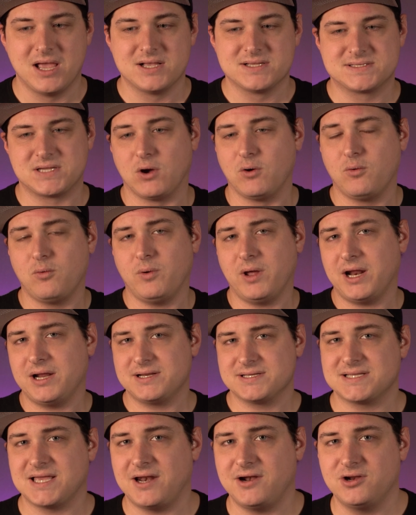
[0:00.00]
So what I
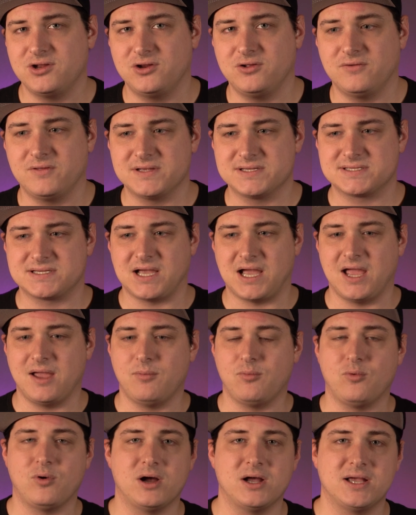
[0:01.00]
decided to do this
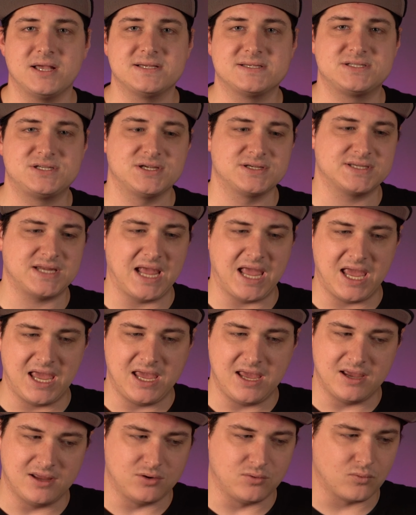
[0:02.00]
time was just
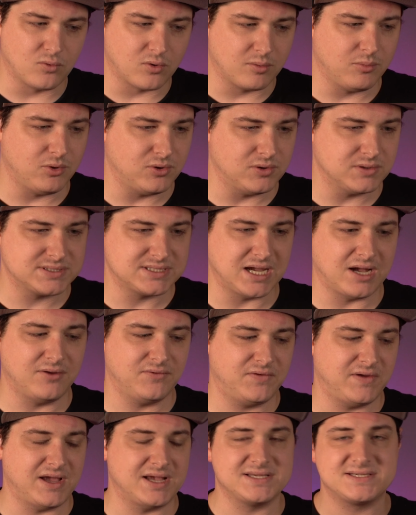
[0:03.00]
a normal
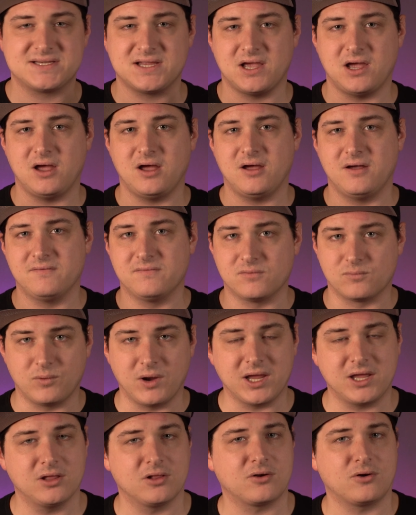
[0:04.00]
sound test of
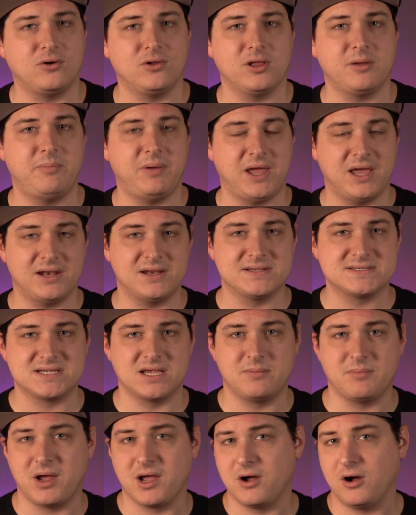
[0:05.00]
regular Holy Pandas
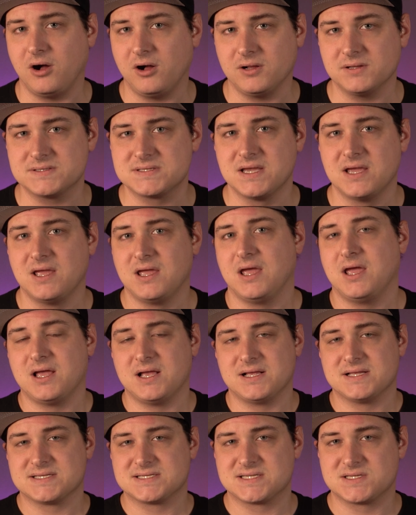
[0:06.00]
in my Alt,
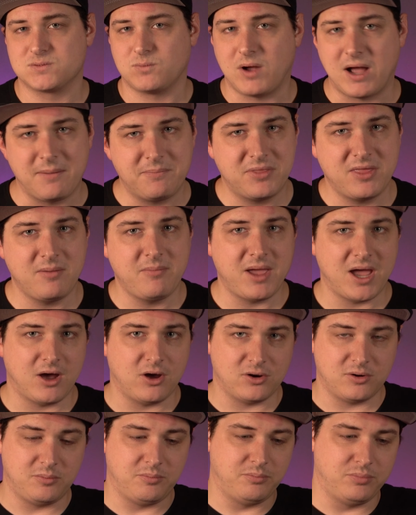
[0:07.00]
swap them
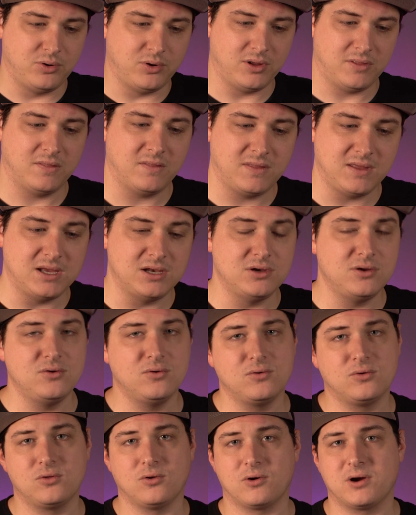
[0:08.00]
out, put the
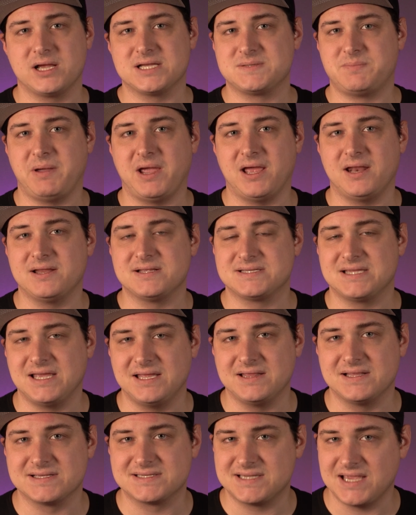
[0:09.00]
new Glorious Pandas
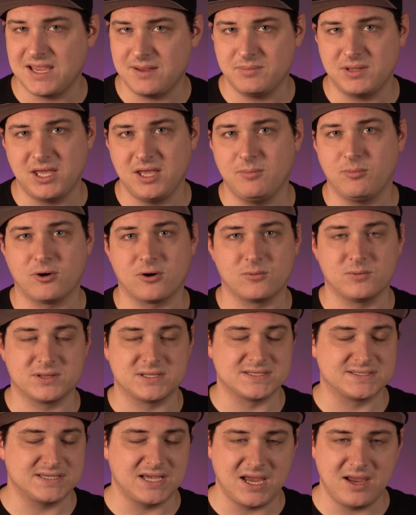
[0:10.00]
in the same keyboard with
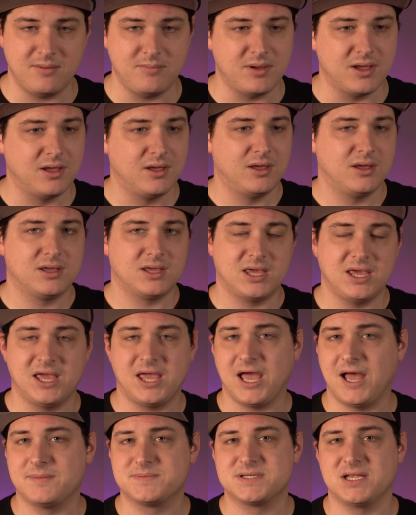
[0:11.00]
the same
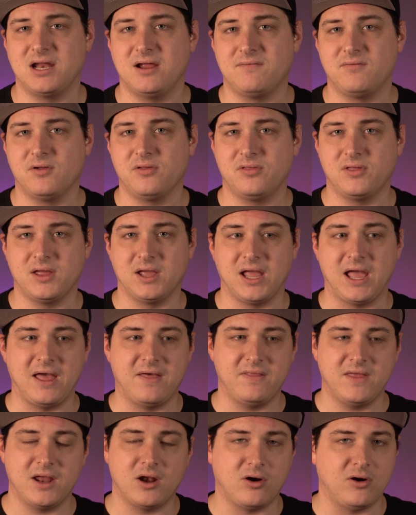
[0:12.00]
keycaps and everything,
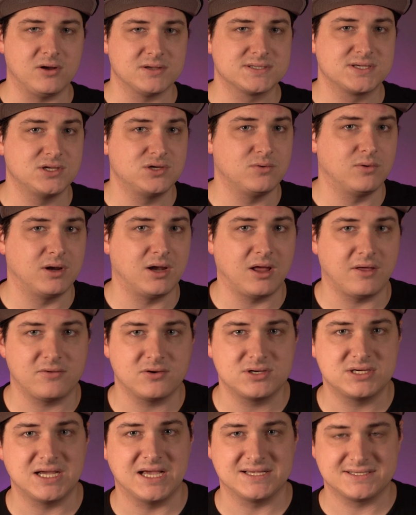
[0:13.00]
and then also do another
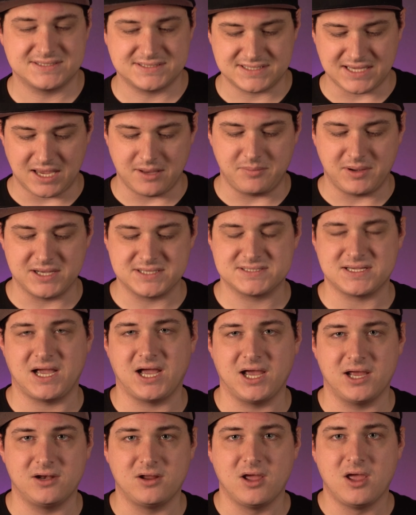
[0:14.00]
test side by
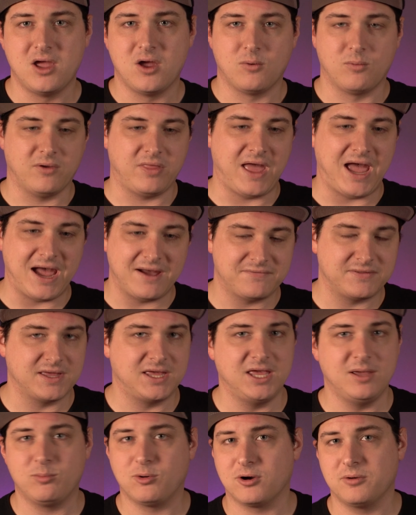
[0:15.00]
side with half the
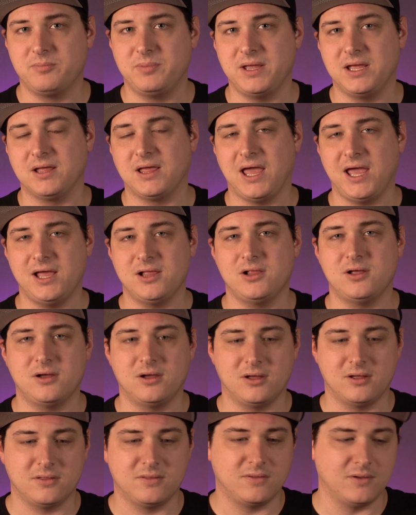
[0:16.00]
keyboard being
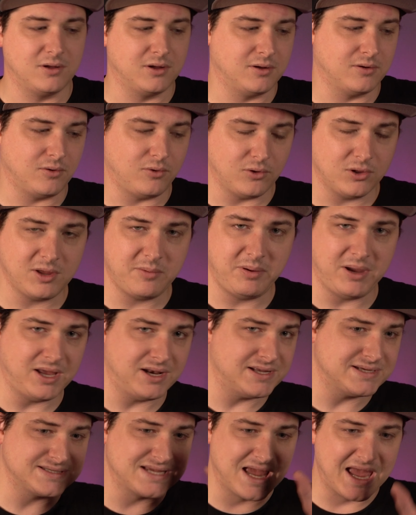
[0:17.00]
the Holy
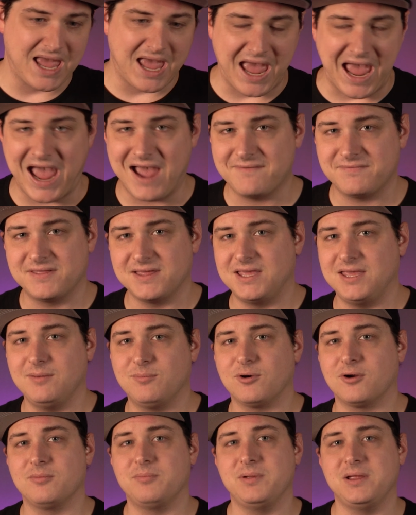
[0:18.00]
Pandas, half the
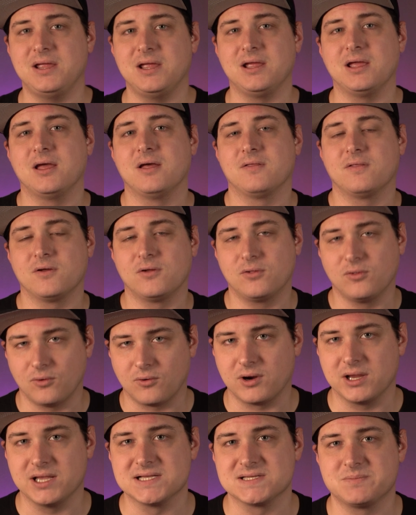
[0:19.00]
keyboard being the
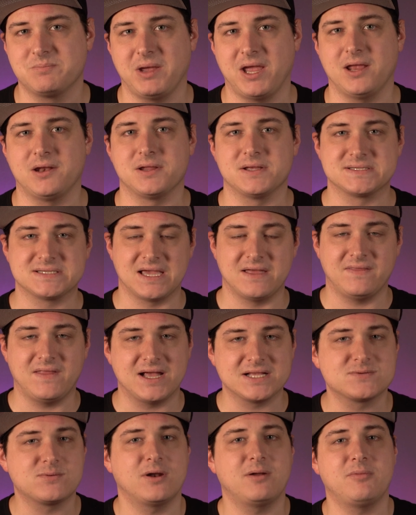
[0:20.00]
Glorious Pandas. And
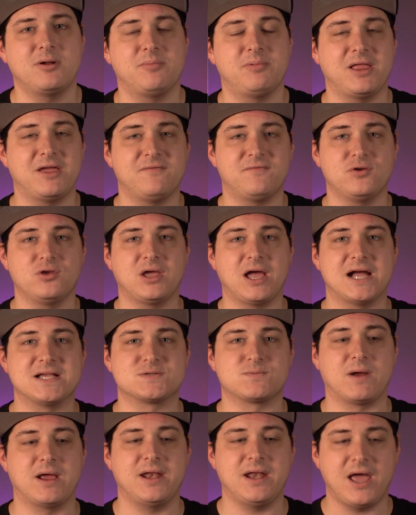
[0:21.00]
that's what I'm going to play for you
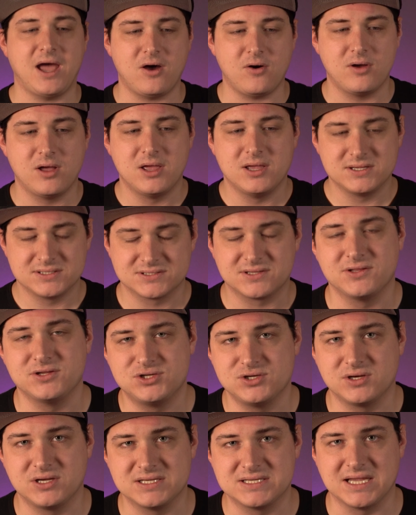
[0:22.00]
guys right now so that
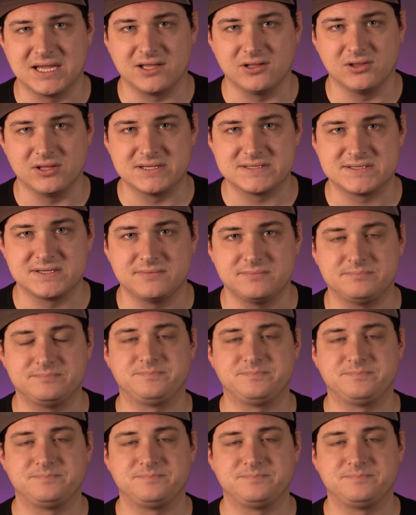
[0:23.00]
you can take a listen.